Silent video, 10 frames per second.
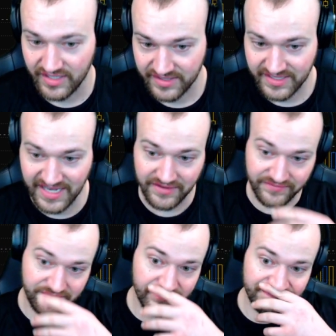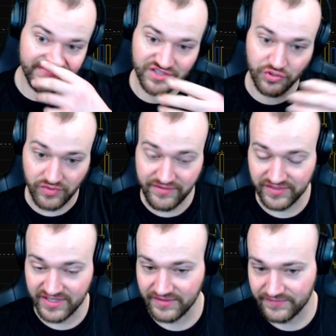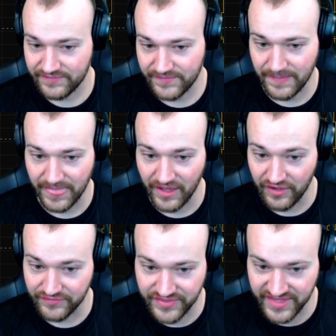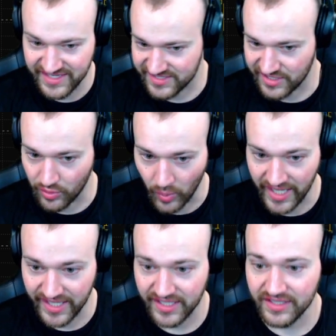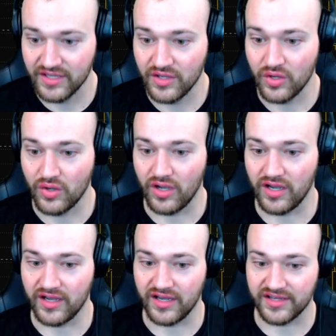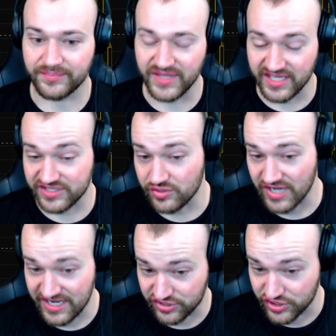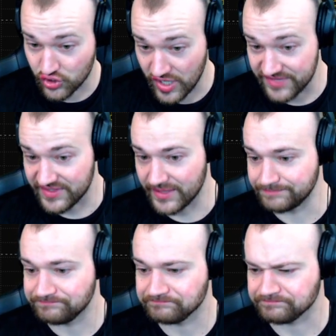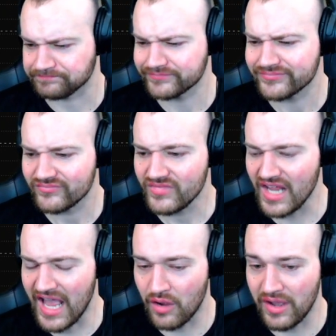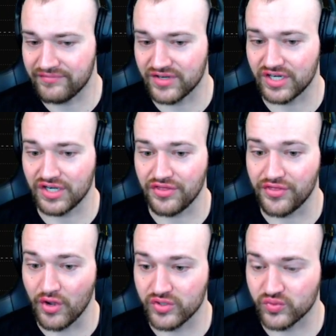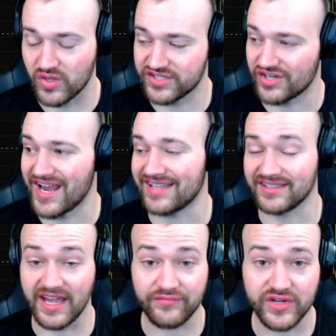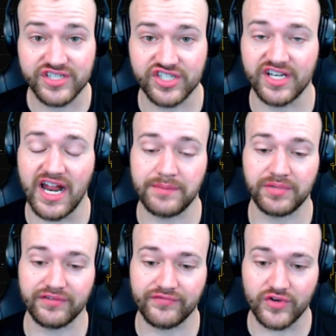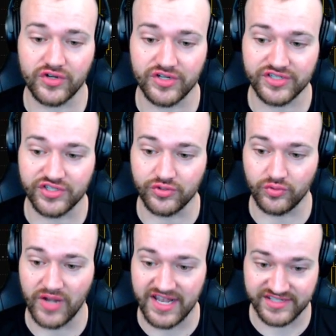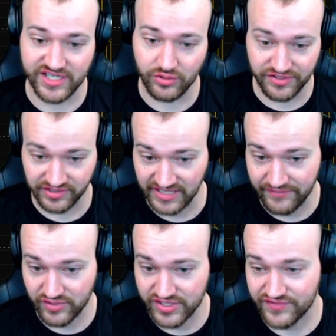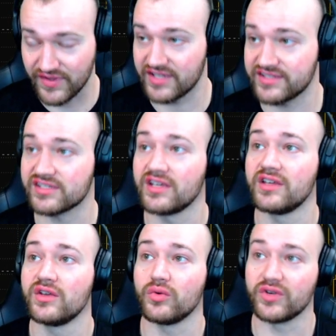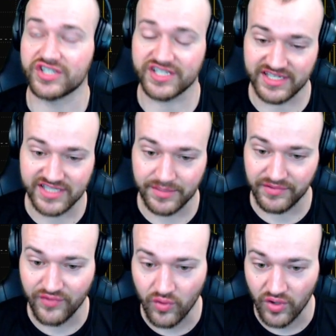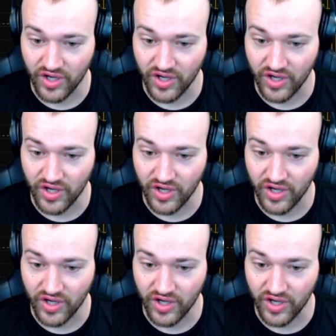kind of derivative of this in a way, because you can actually trade them. However, those ones are not leveraged, and I prefer to execute on the leveraged funds, which, as I said before,